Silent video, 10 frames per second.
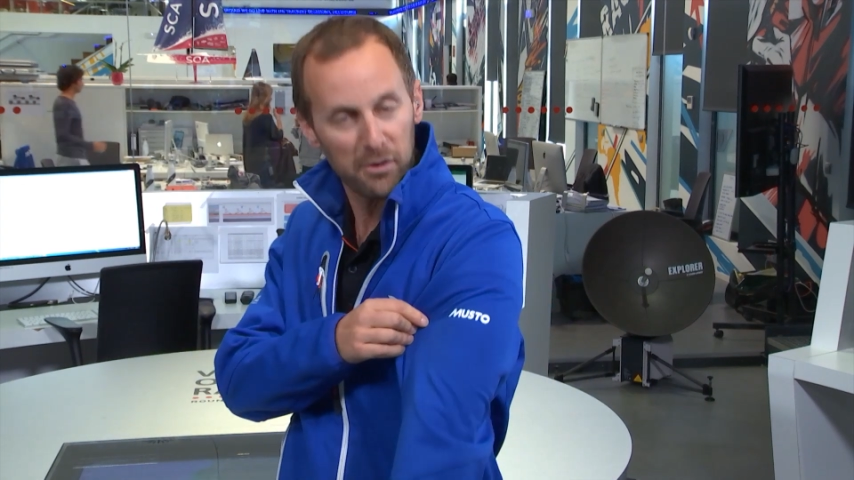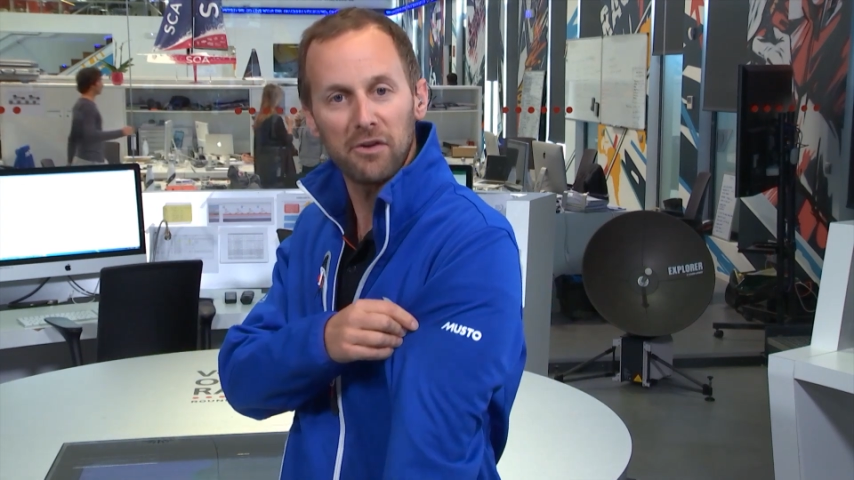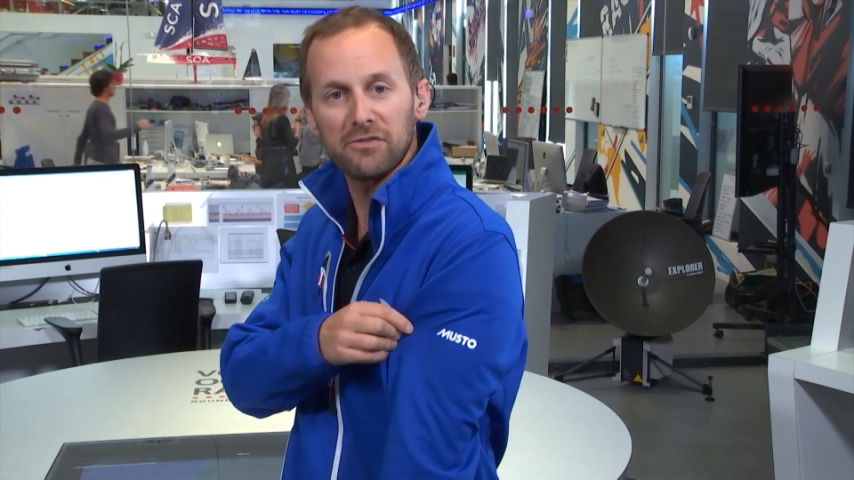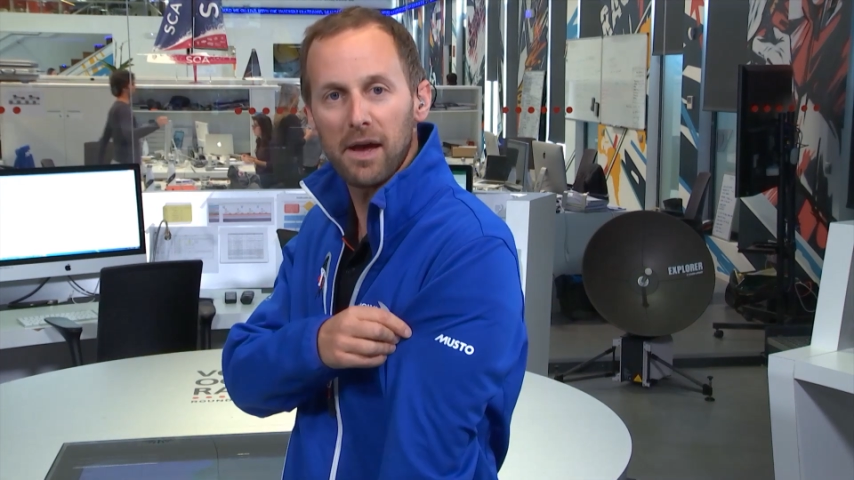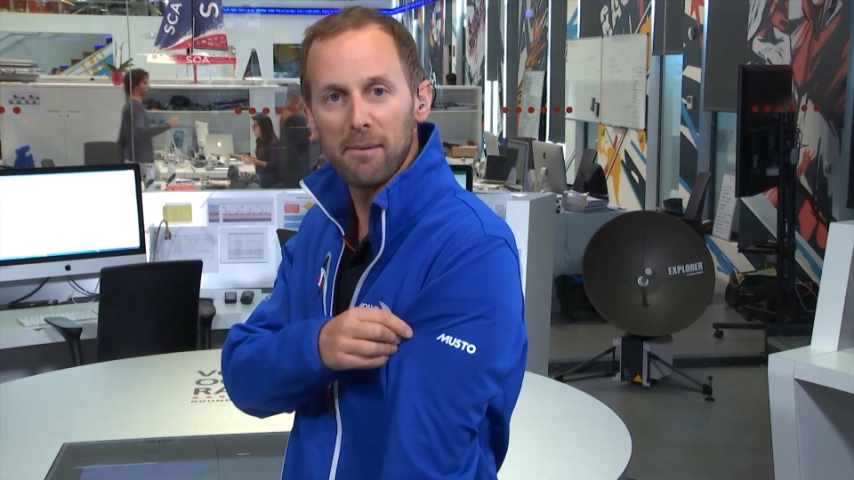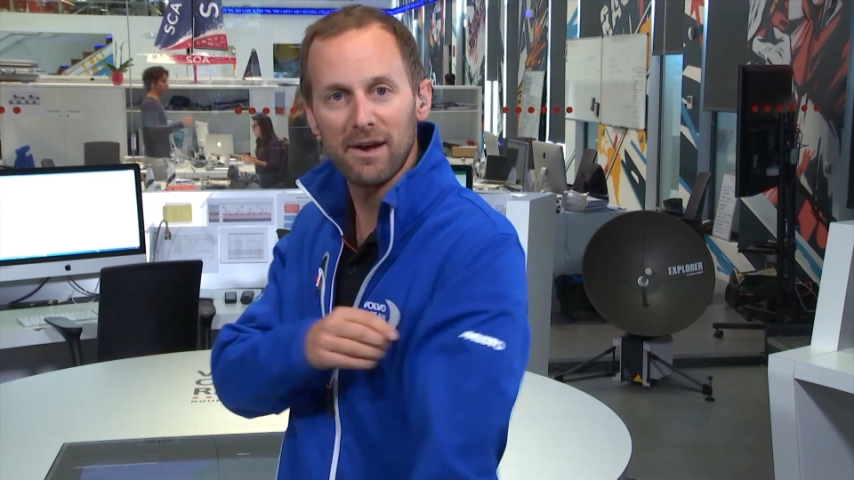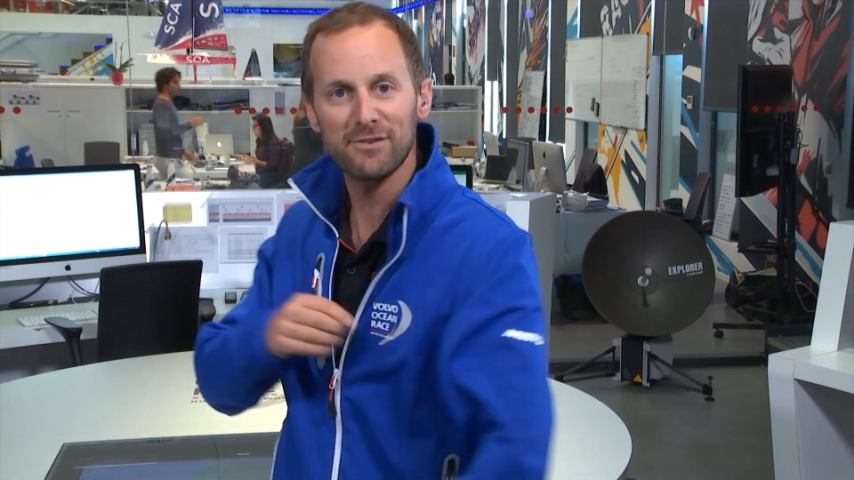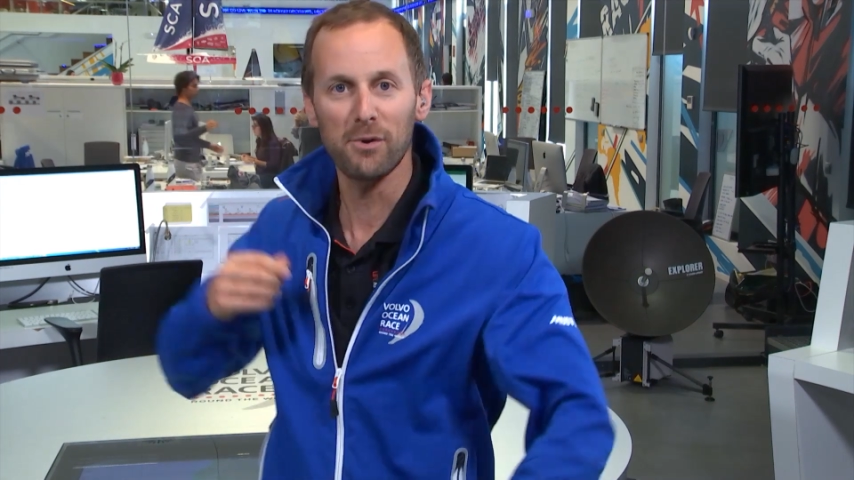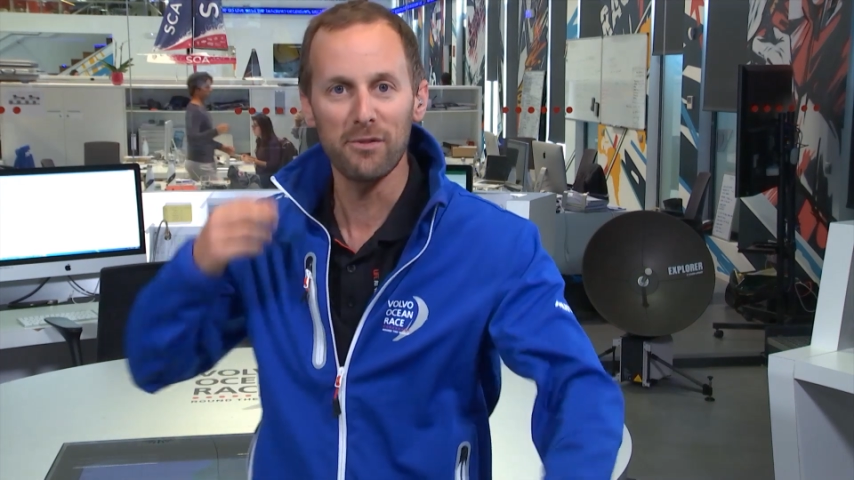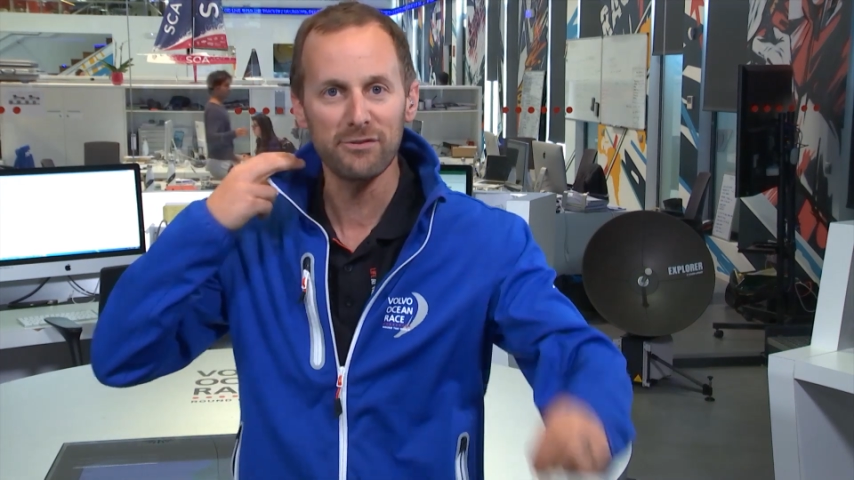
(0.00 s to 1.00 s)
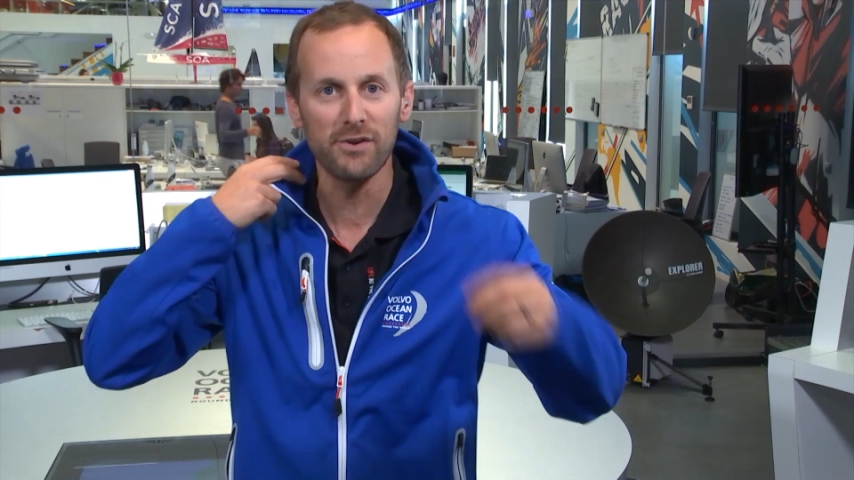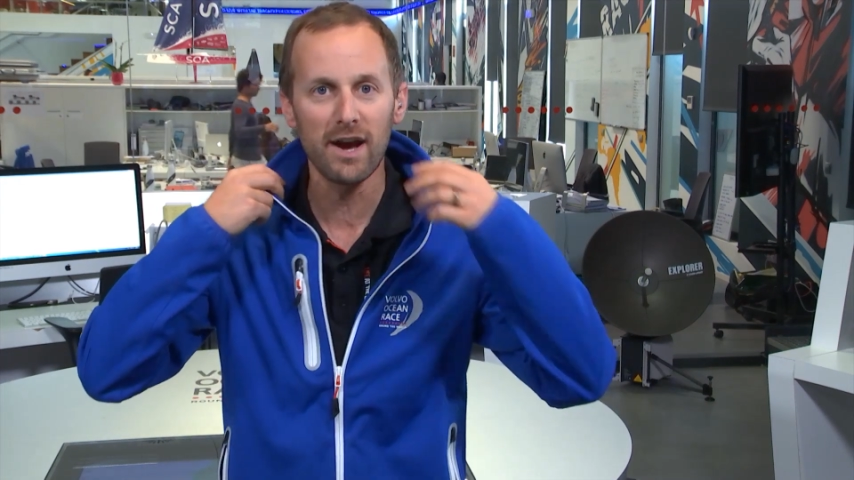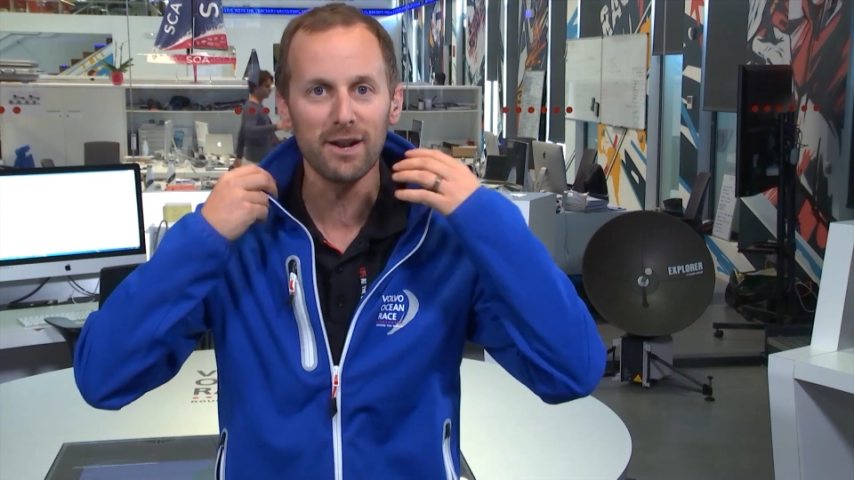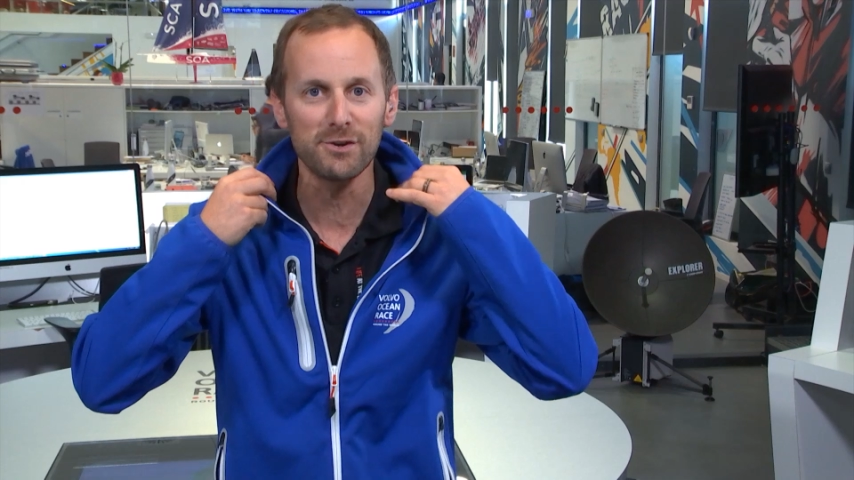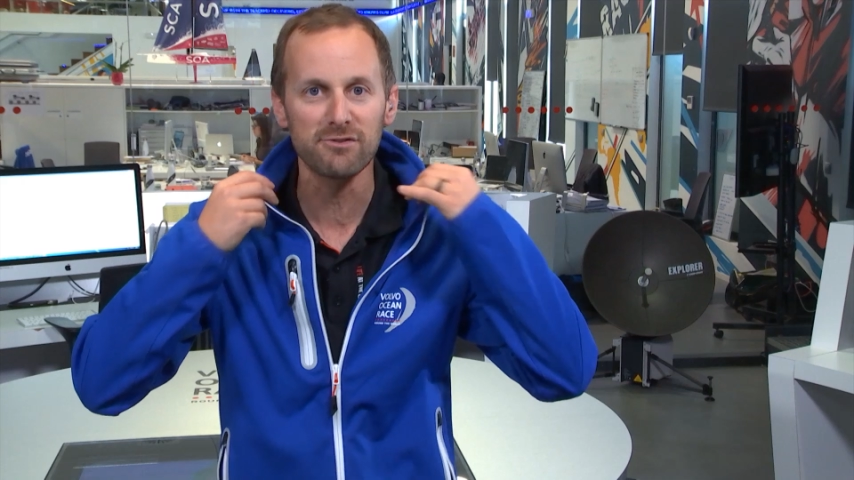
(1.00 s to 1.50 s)
Got Musto on the
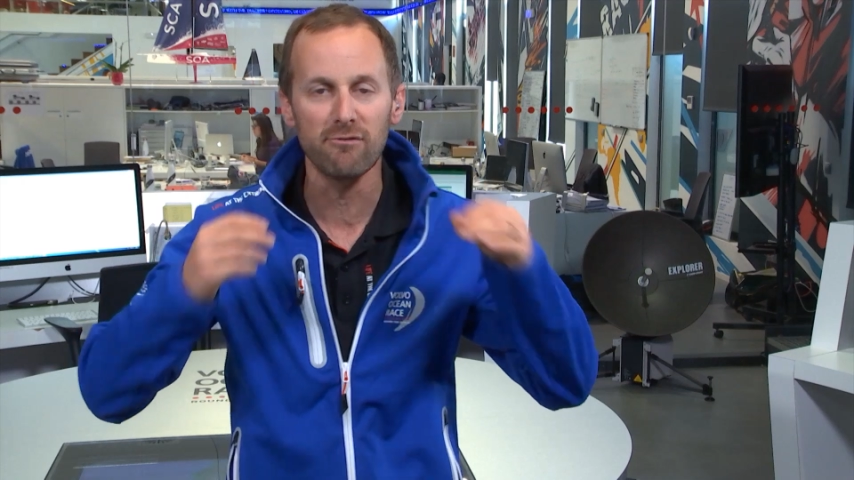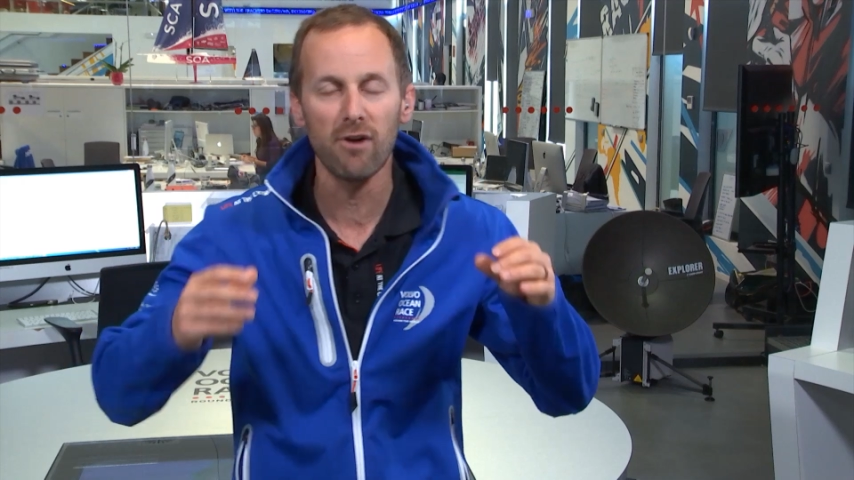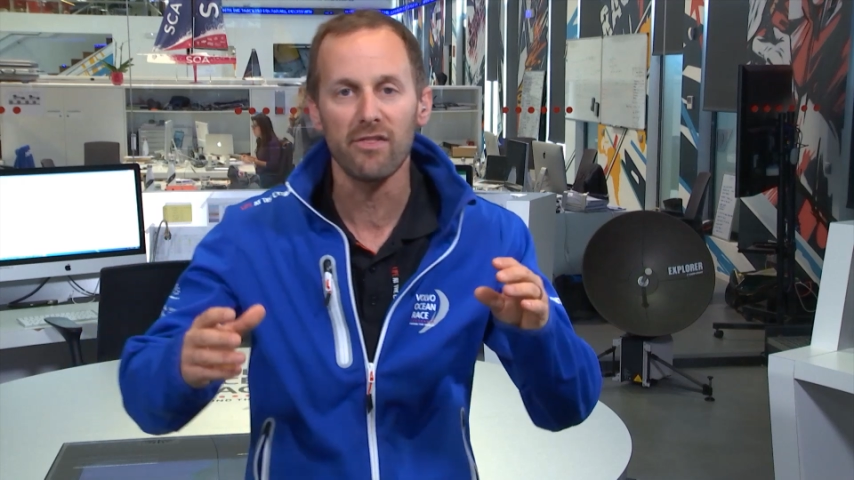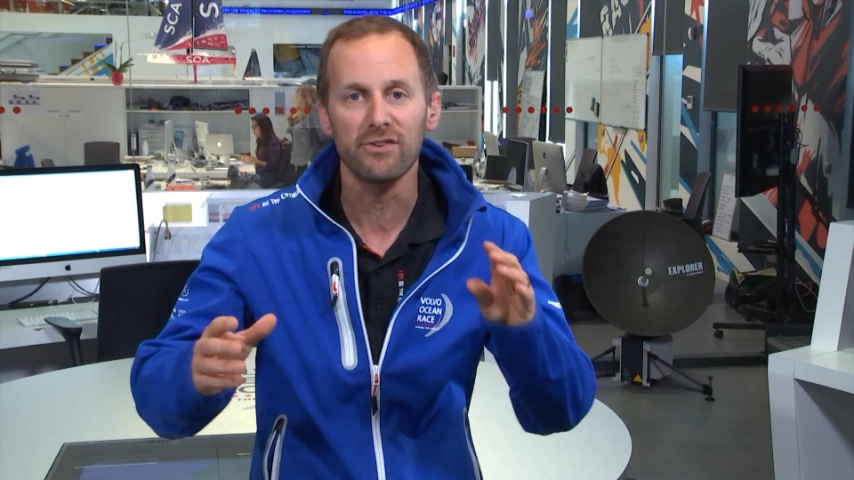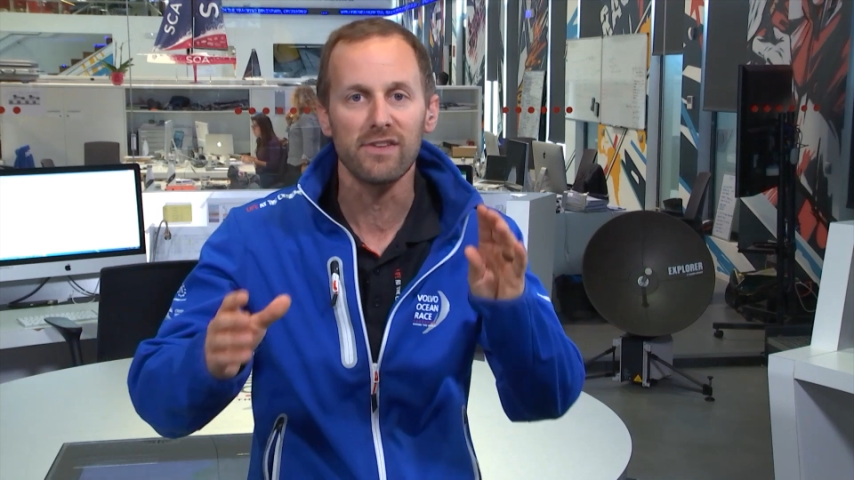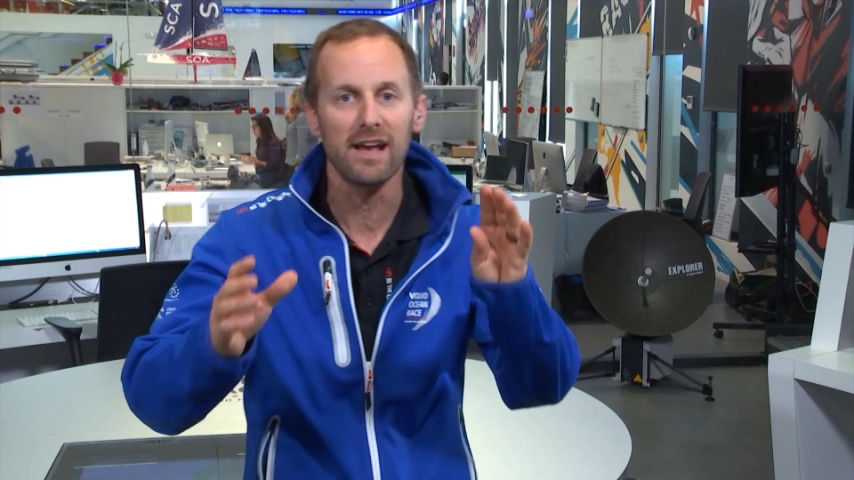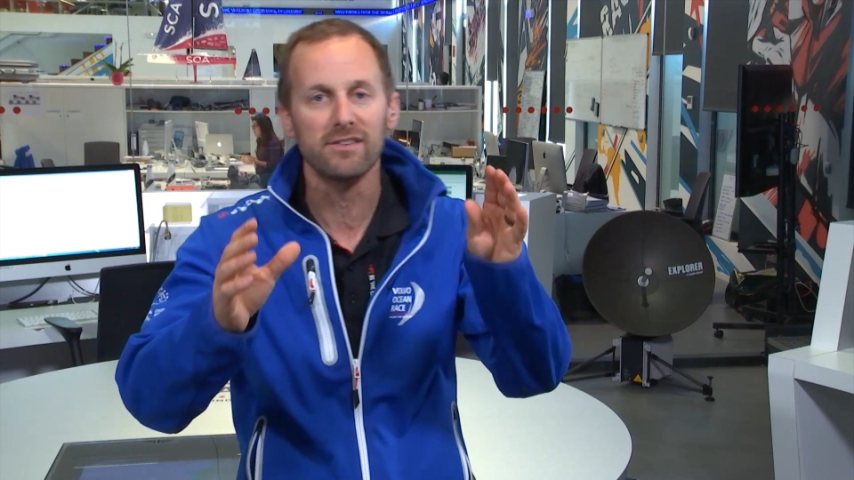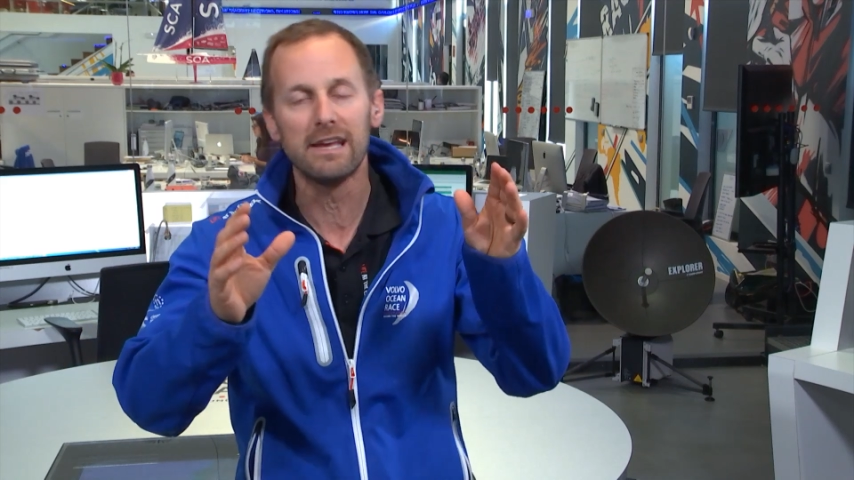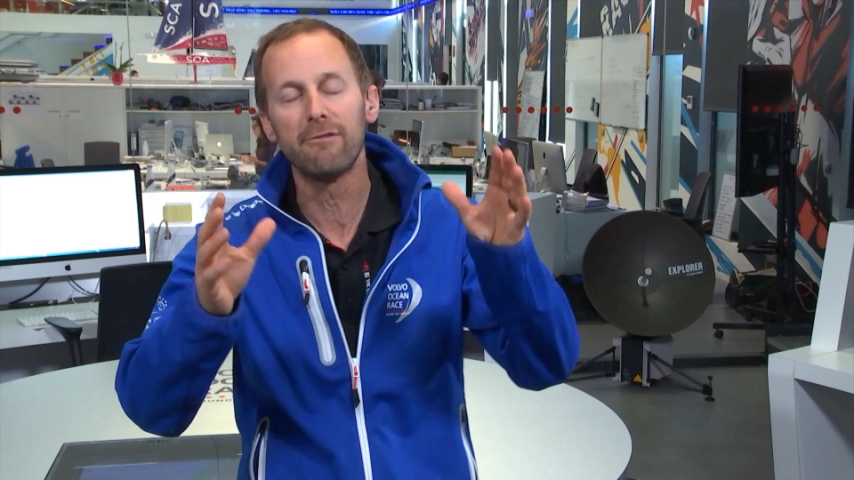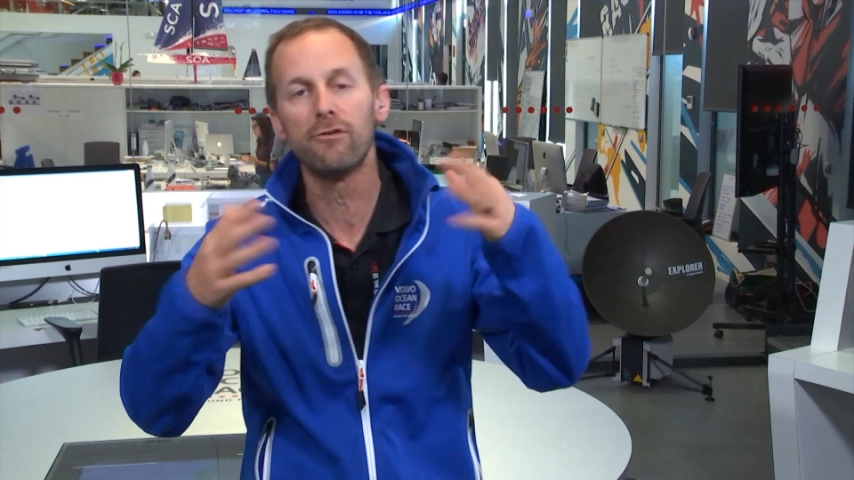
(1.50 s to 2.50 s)
side, looks rather snazzy.